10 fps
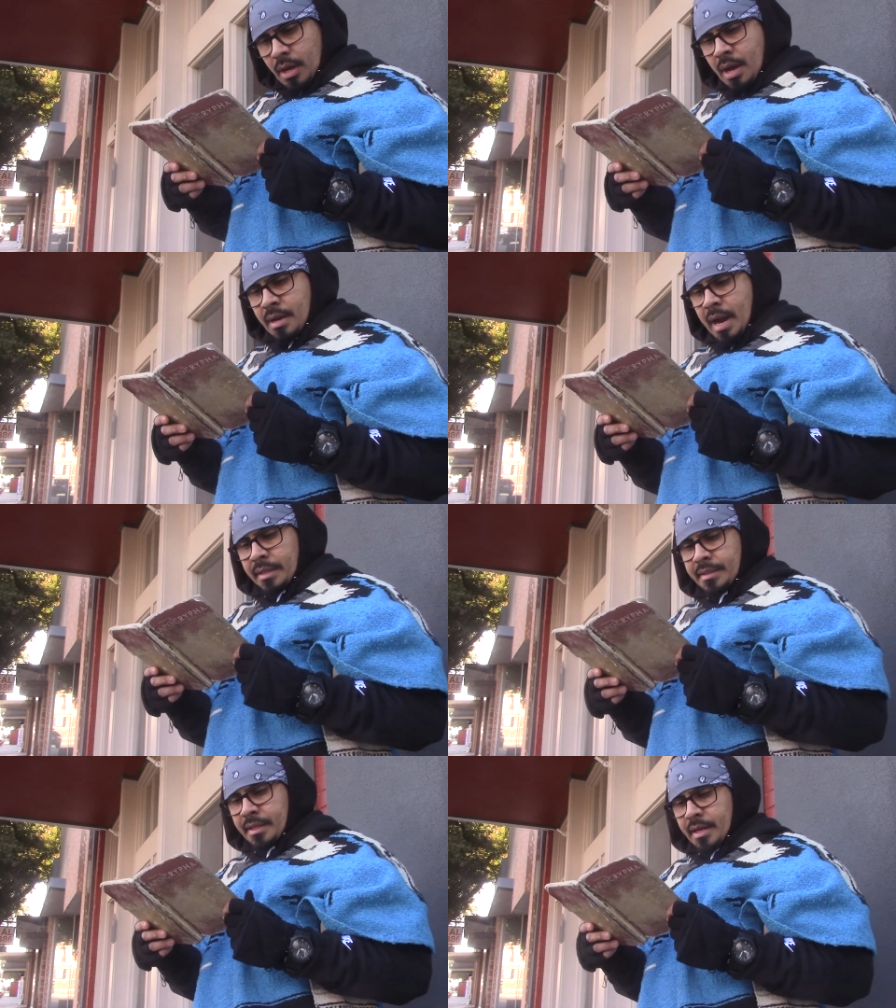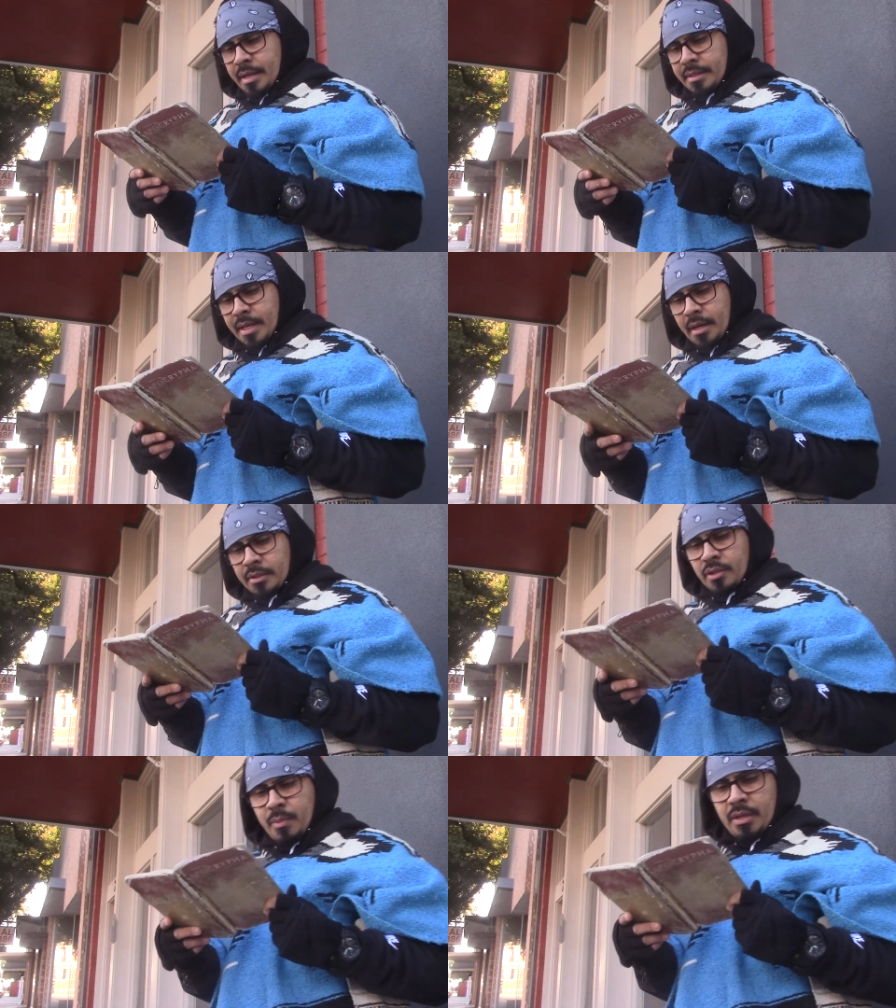and 19. And he said
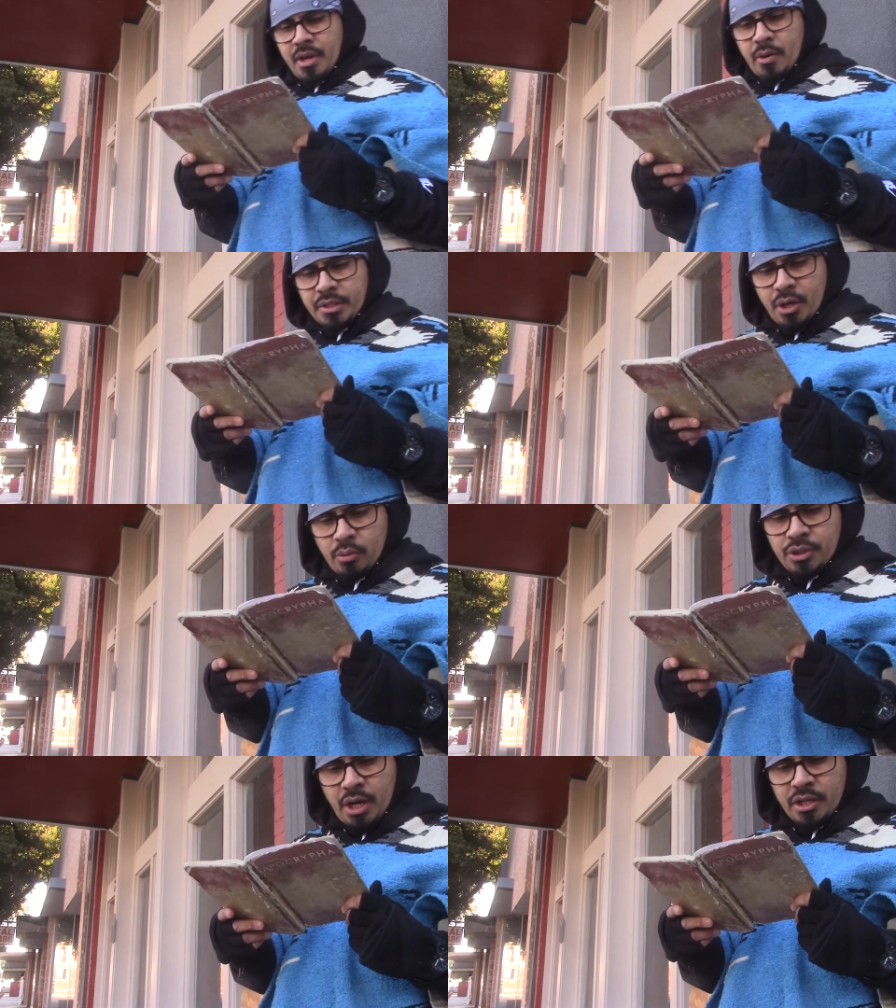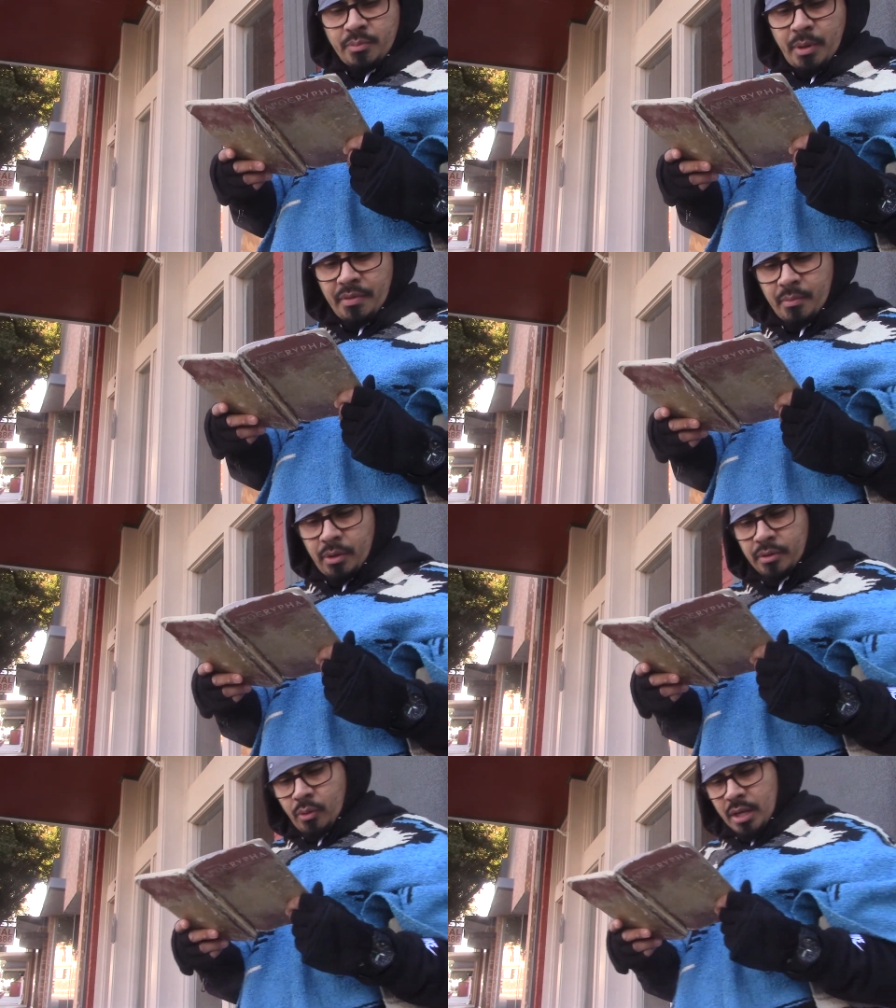unto me, There is no judge above the
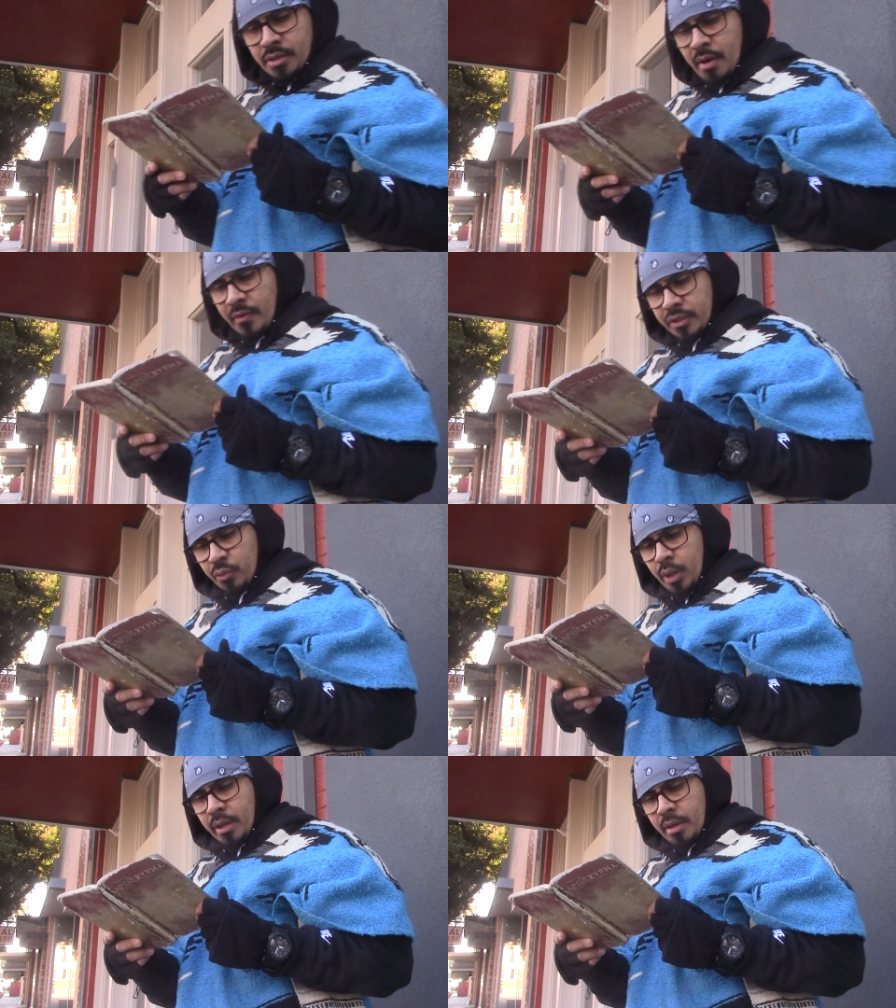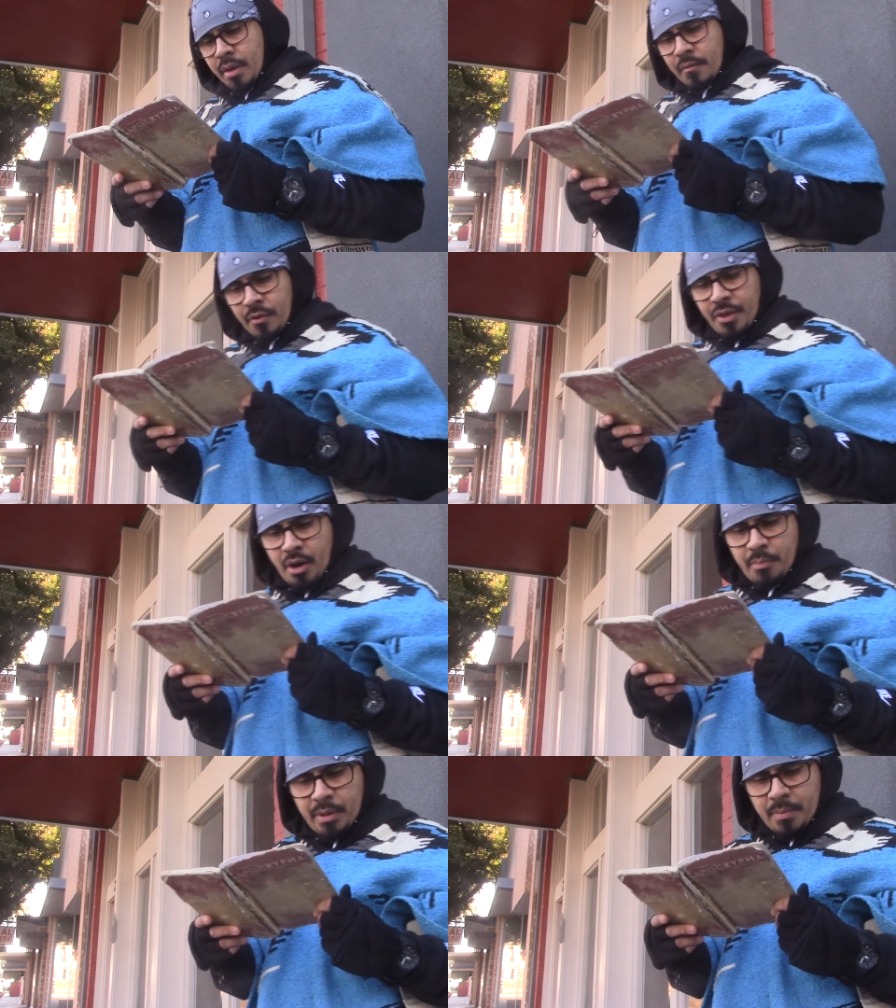most. Well, I'll start at verse 20. For
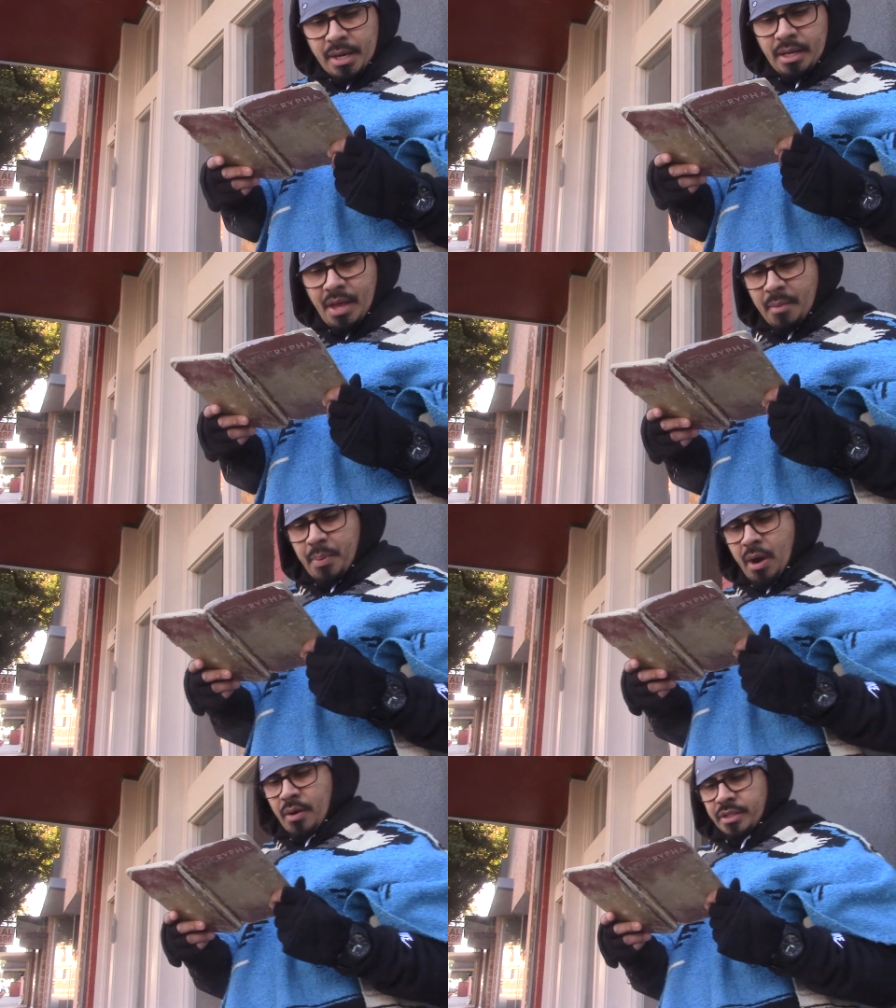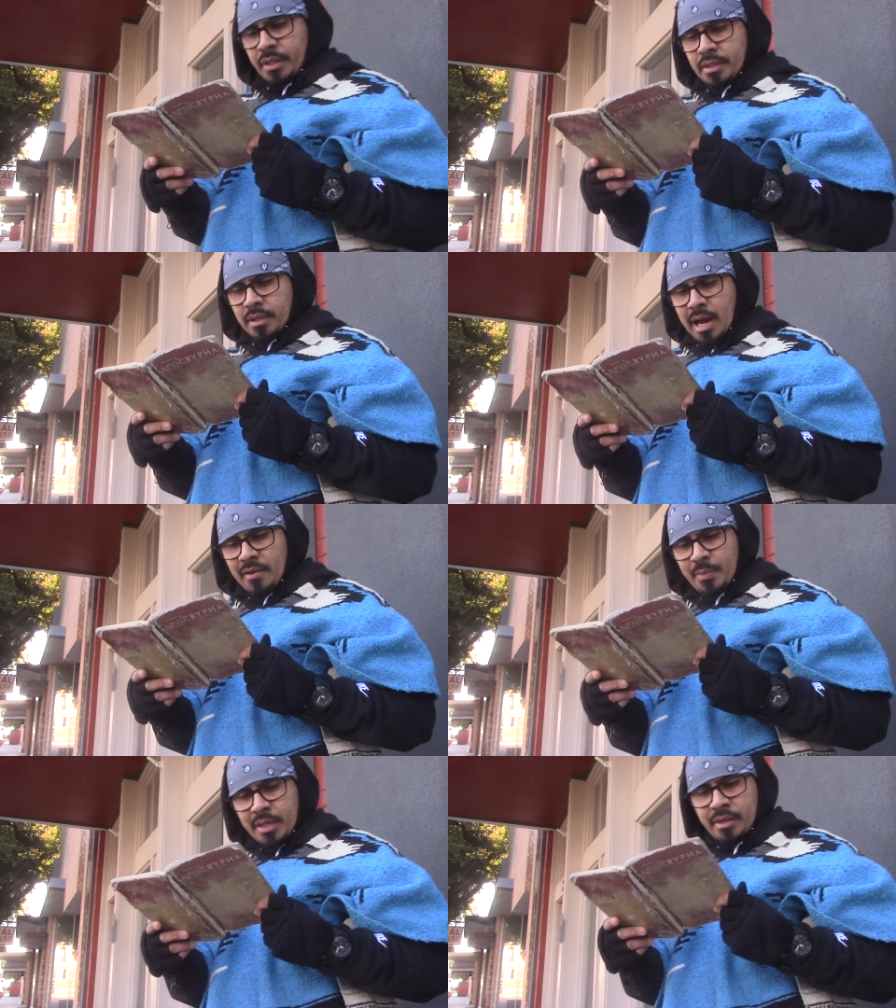there be many that perish in this
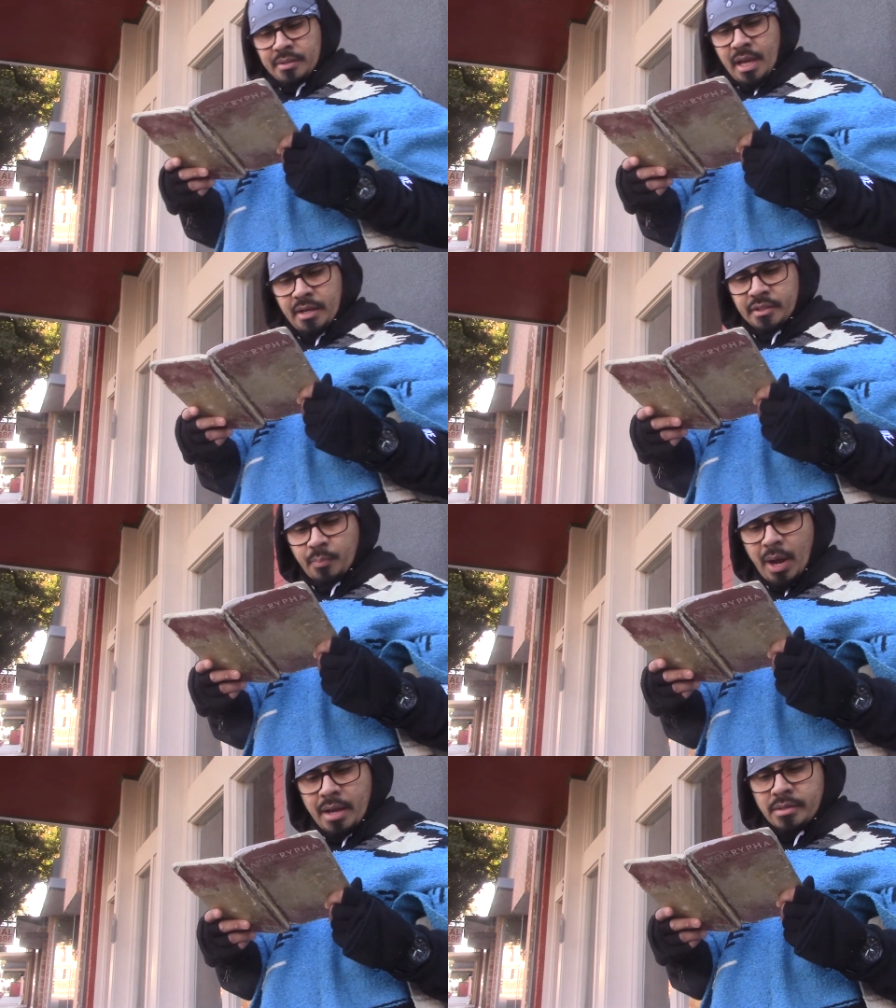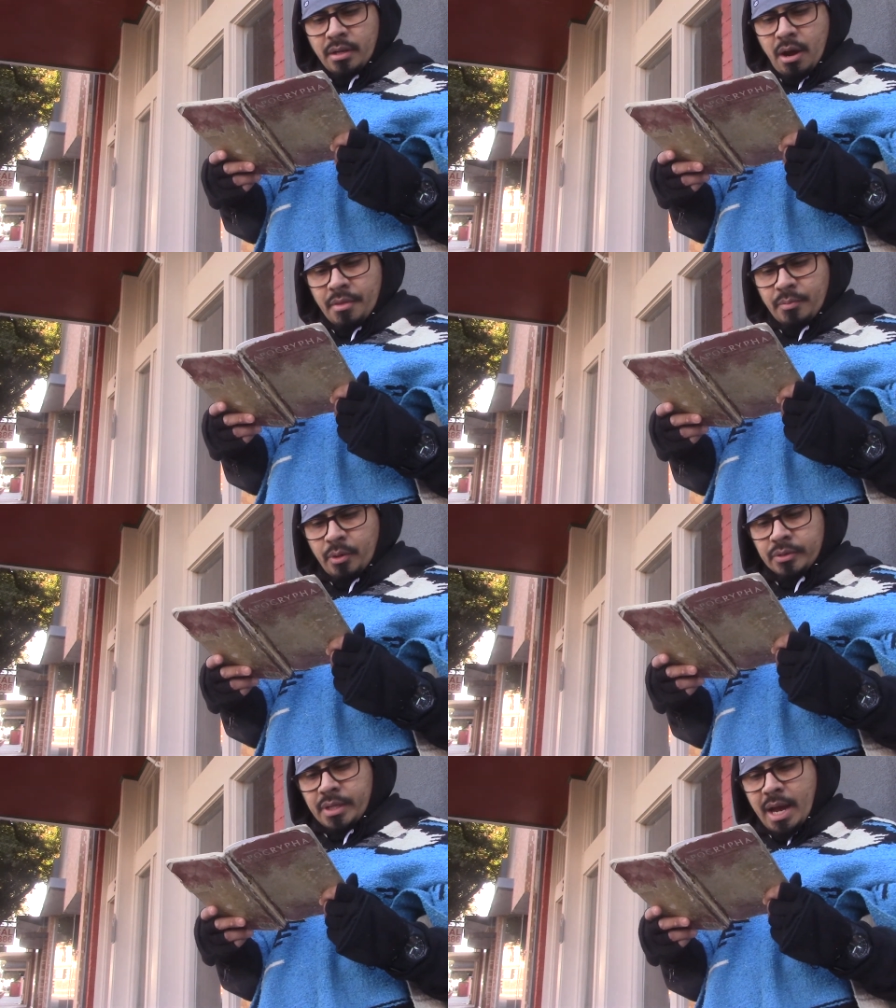life because they despise the law of the
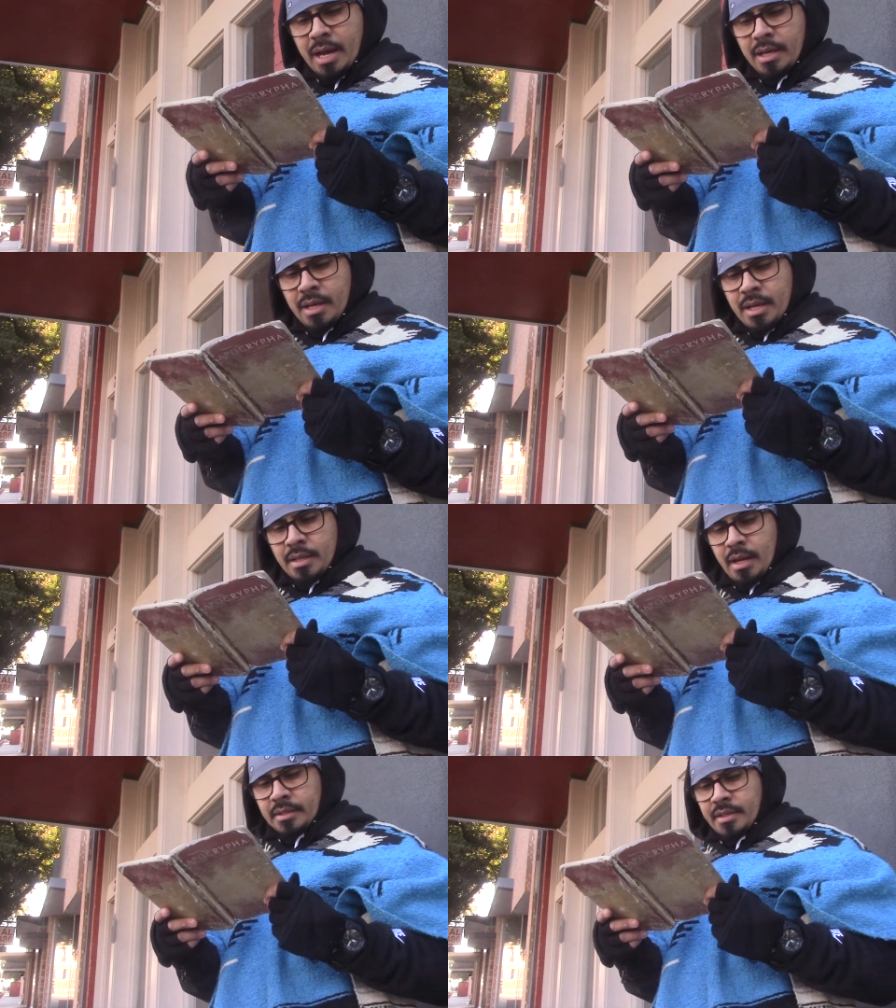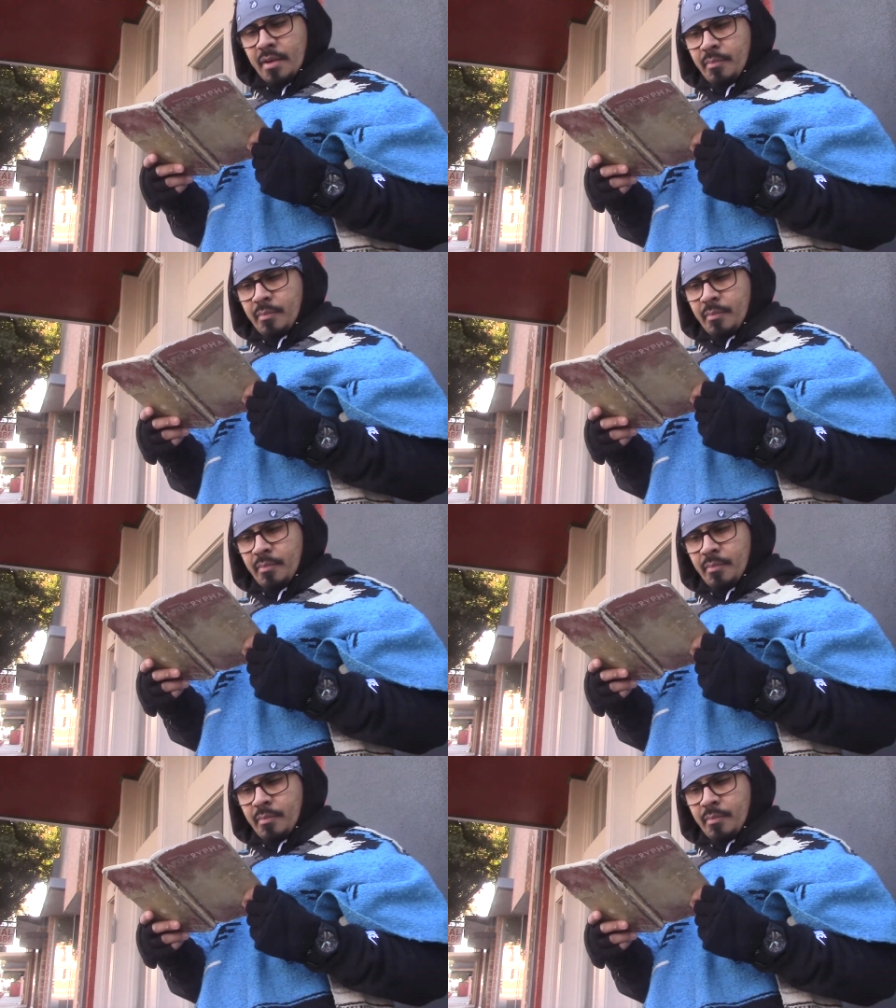Most High that is set